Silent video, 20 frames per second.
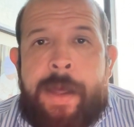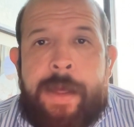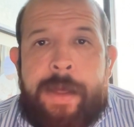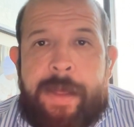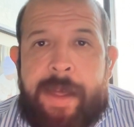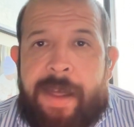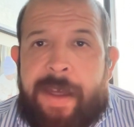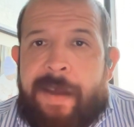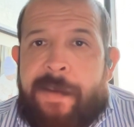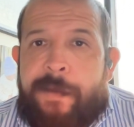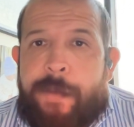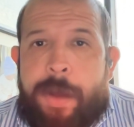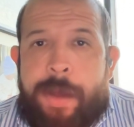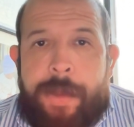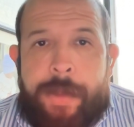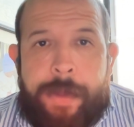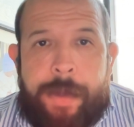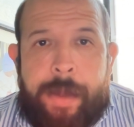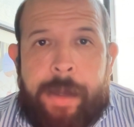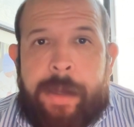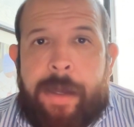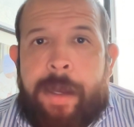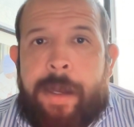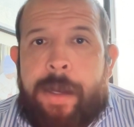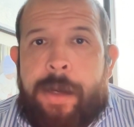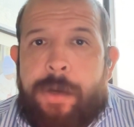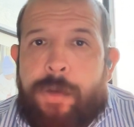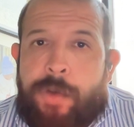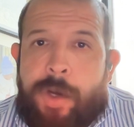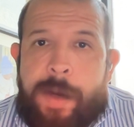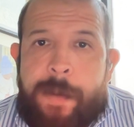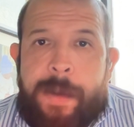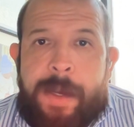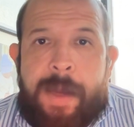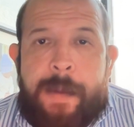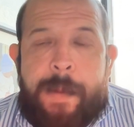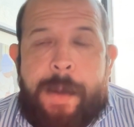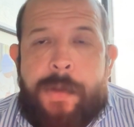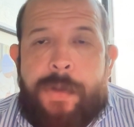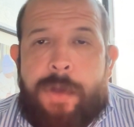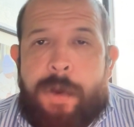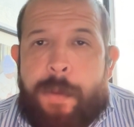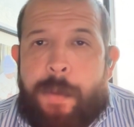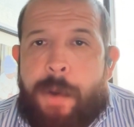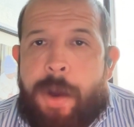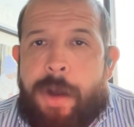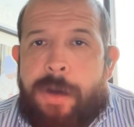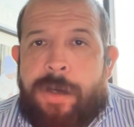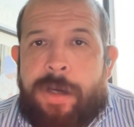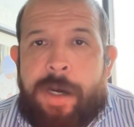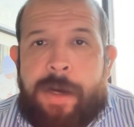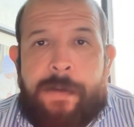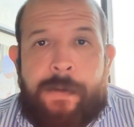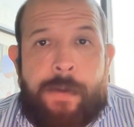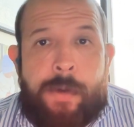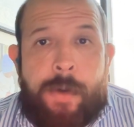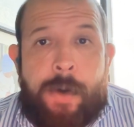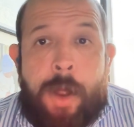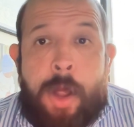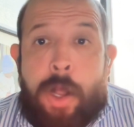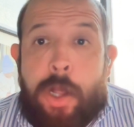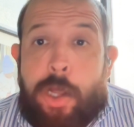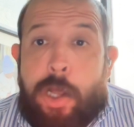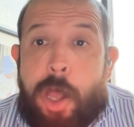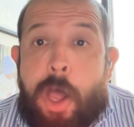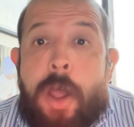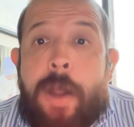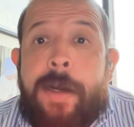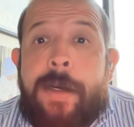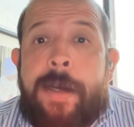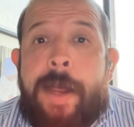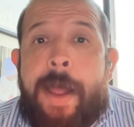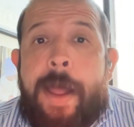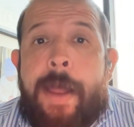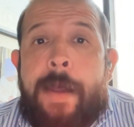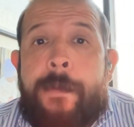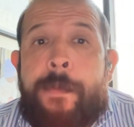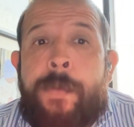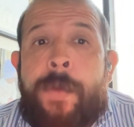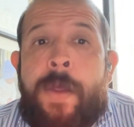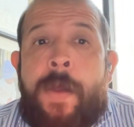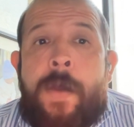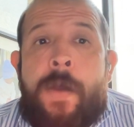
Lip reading: they have been thinking and dreaming about their project for a long time.